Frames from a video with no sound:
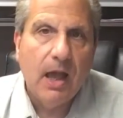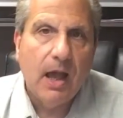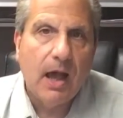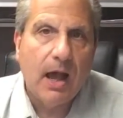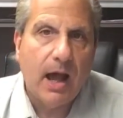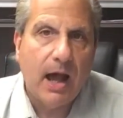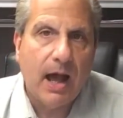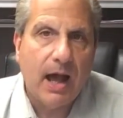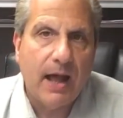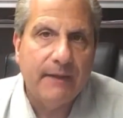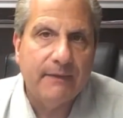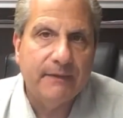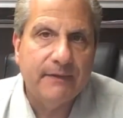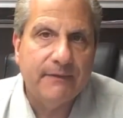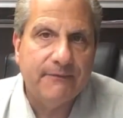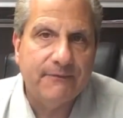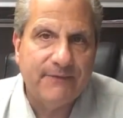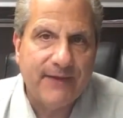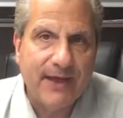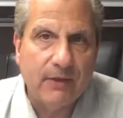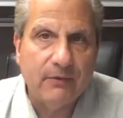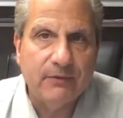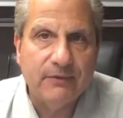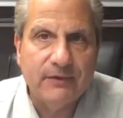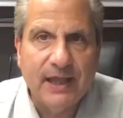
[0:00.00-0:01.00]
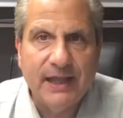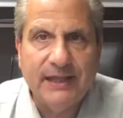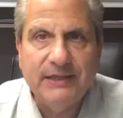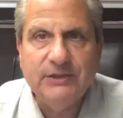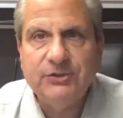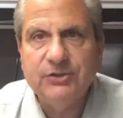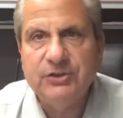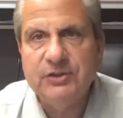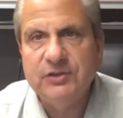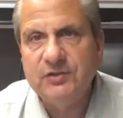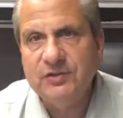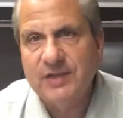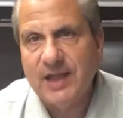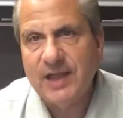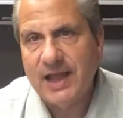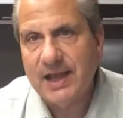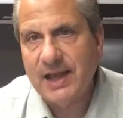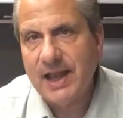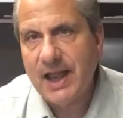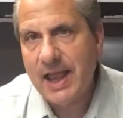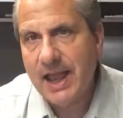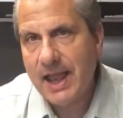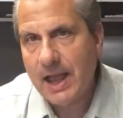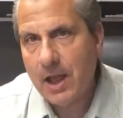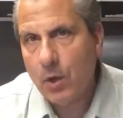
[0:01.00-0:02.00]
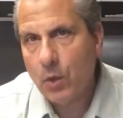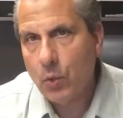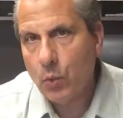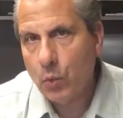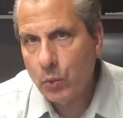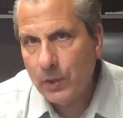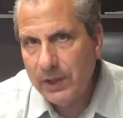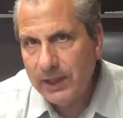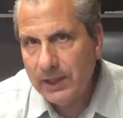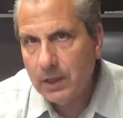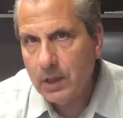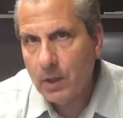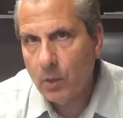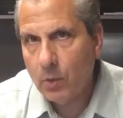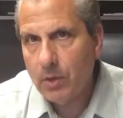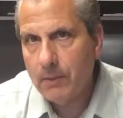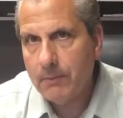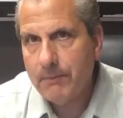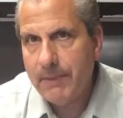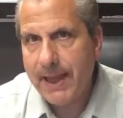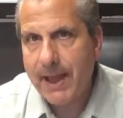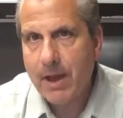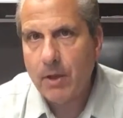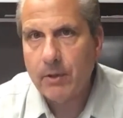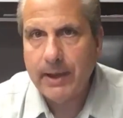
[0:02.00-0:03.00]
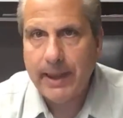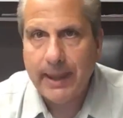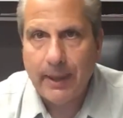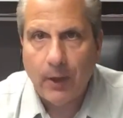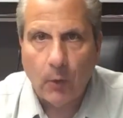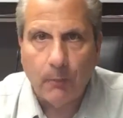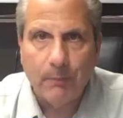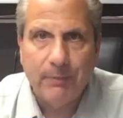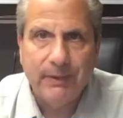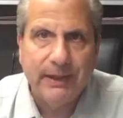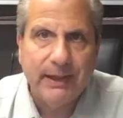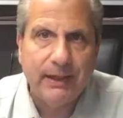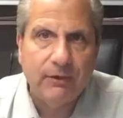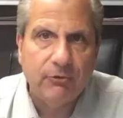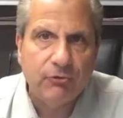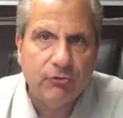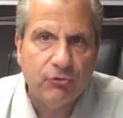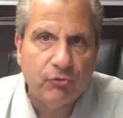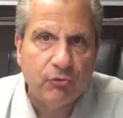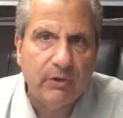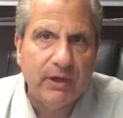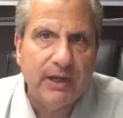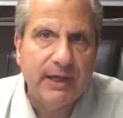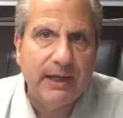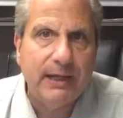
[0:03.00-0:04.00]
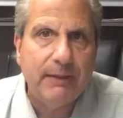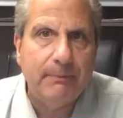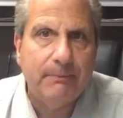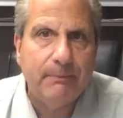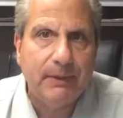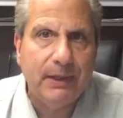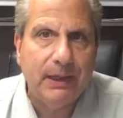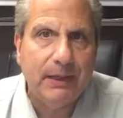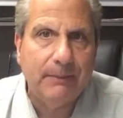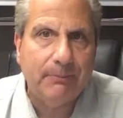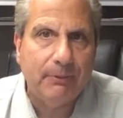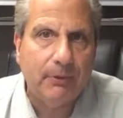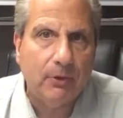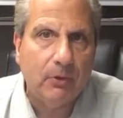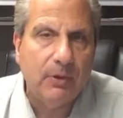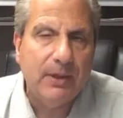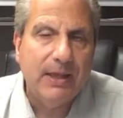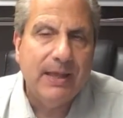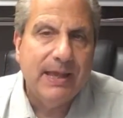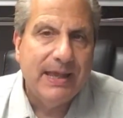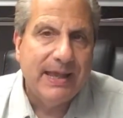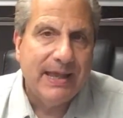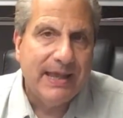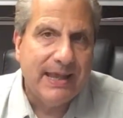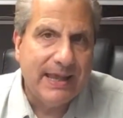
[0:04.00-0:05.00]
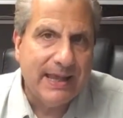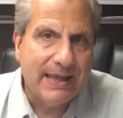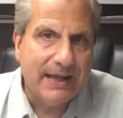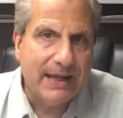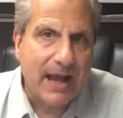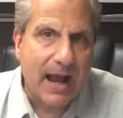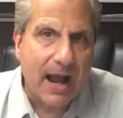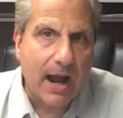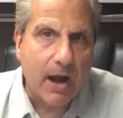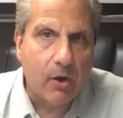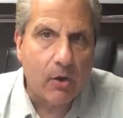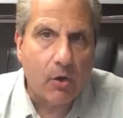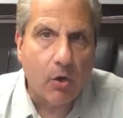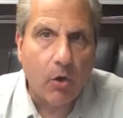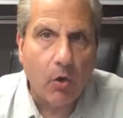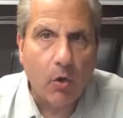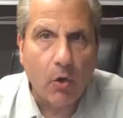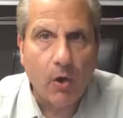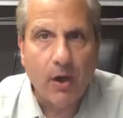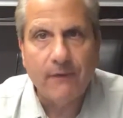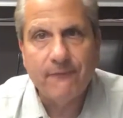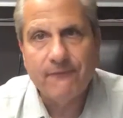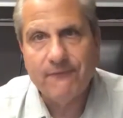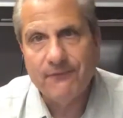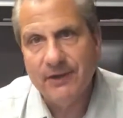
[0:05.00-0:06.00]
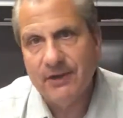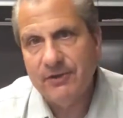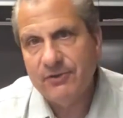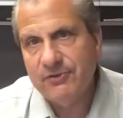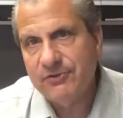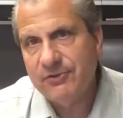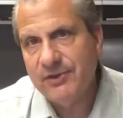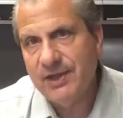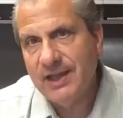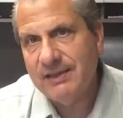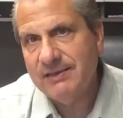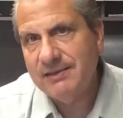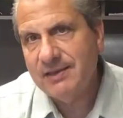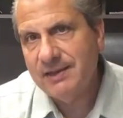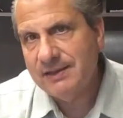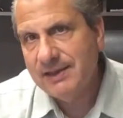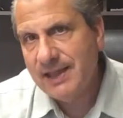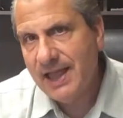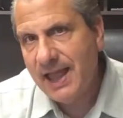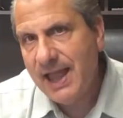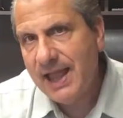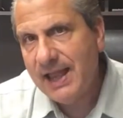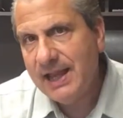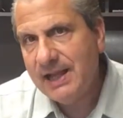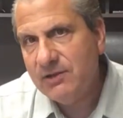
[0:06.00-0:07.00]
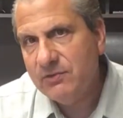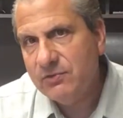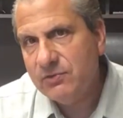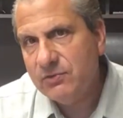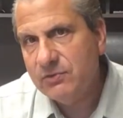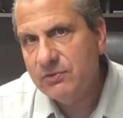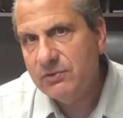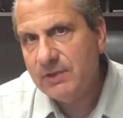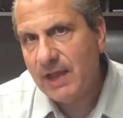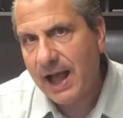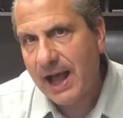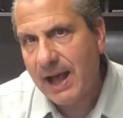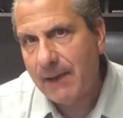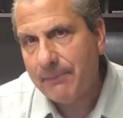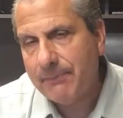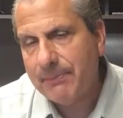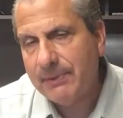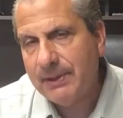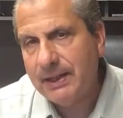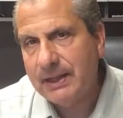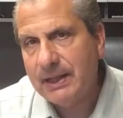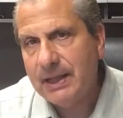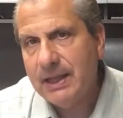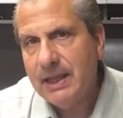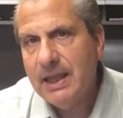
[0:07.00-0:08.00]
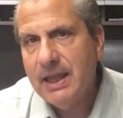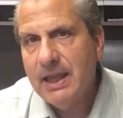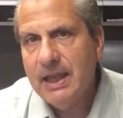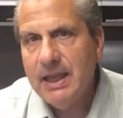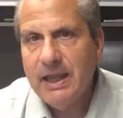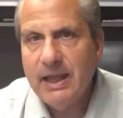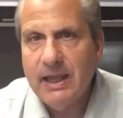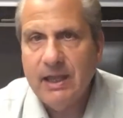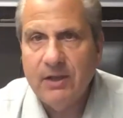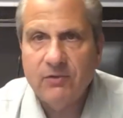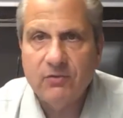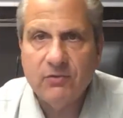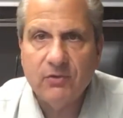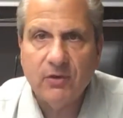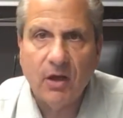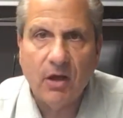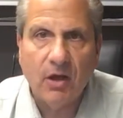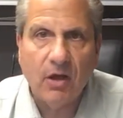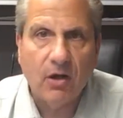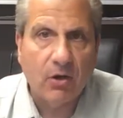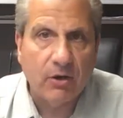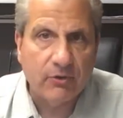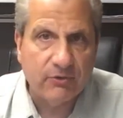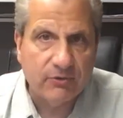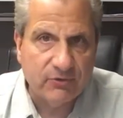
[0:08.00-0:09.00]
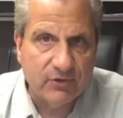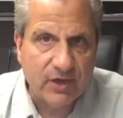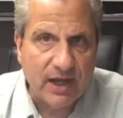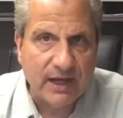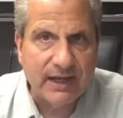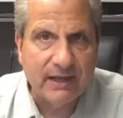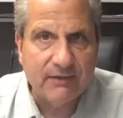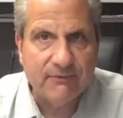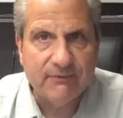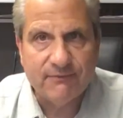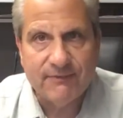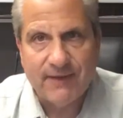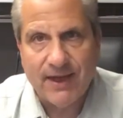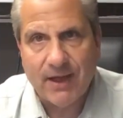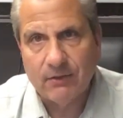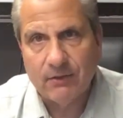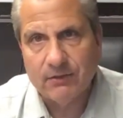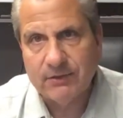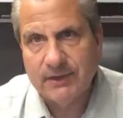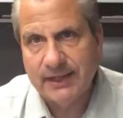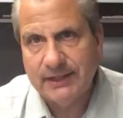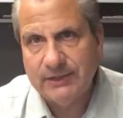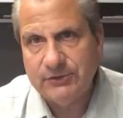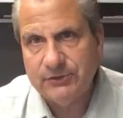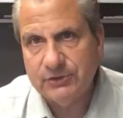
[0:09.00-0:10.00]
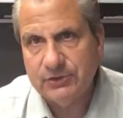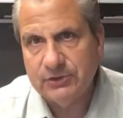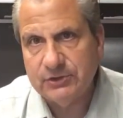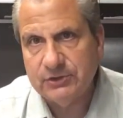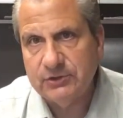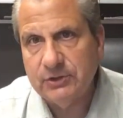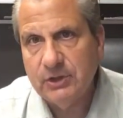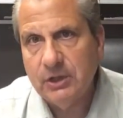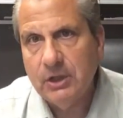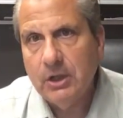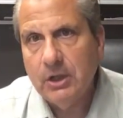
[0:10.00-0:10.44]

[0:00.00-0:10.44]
on the foundations that how we go about helping and treating people in our office. And today's topic is our second foundation,